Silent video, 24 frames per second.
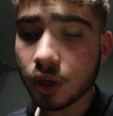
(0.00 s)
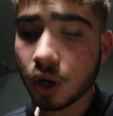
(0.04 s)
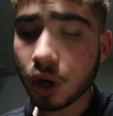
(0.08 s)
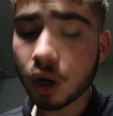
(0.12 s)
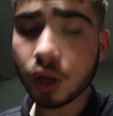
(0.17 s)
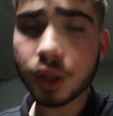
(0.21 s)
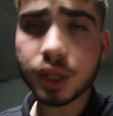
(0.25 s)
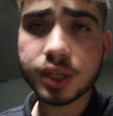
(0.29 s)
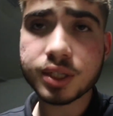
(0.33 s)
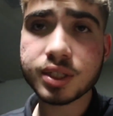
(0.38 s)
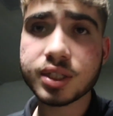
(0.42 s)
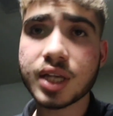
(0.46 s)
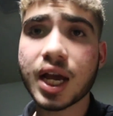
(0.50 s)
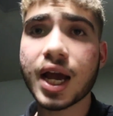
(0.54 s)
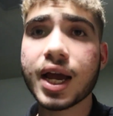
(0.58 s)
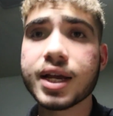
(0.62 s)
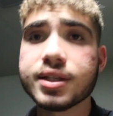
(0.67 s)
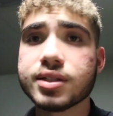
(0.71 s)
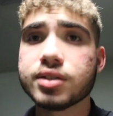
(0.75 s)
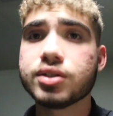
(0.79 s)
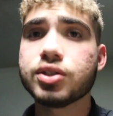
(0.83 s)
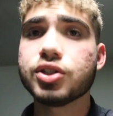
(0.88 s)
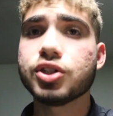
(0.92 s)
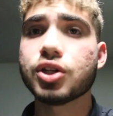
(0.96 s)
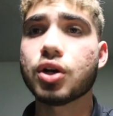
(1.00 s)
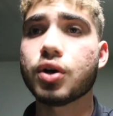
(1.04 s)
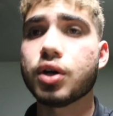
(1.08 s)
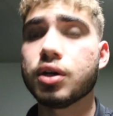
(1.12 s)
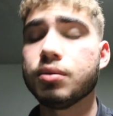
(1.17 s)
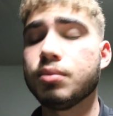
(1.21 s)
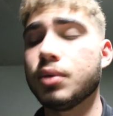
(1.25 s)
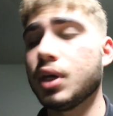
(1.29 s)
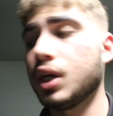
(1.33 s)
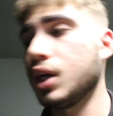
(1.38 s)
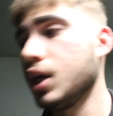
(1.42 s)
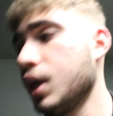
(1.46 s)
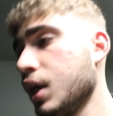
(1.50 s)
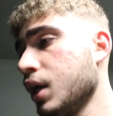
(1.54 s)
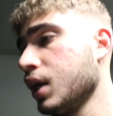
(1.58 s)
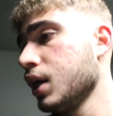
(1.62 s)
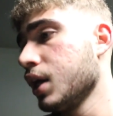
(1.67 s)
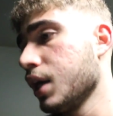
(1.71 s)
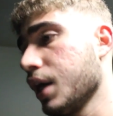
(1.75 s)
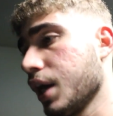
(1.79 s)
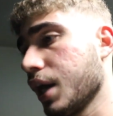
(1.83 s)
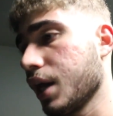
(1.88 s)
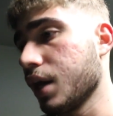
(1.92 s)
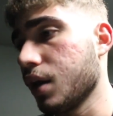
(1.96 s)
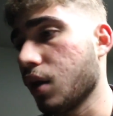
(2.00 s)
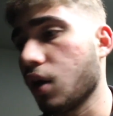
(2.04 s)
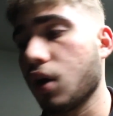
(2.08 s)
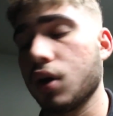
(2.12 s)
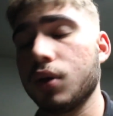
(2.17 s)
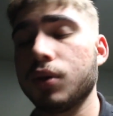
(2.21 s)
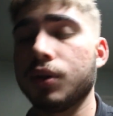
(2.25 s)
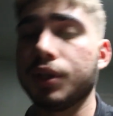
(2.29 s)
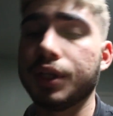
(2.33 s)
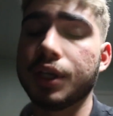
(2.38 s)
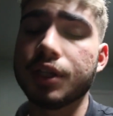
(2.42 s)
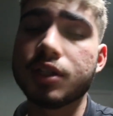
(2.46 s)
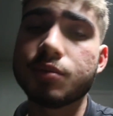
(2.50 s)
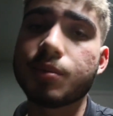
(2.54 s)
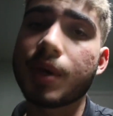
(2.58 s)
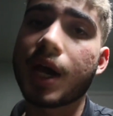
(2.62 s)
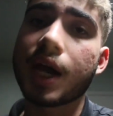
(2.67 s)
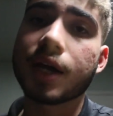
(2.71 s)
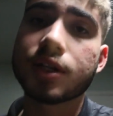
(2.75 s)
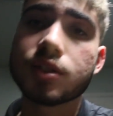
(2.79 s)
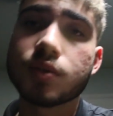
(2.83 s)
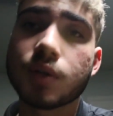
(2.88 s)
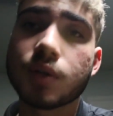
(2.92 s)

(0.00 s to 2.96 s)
all the signs it's showing me, it all leads back